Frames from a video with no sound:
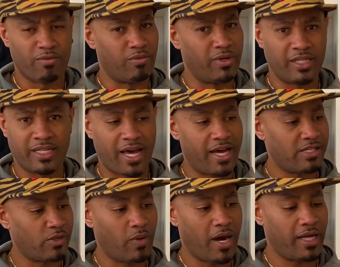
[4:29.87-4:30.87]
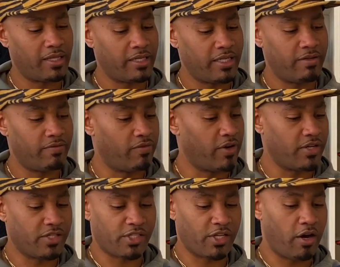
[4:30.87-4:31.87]
really nice quality, very
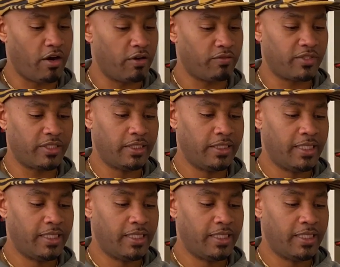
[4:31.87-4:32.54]
soft.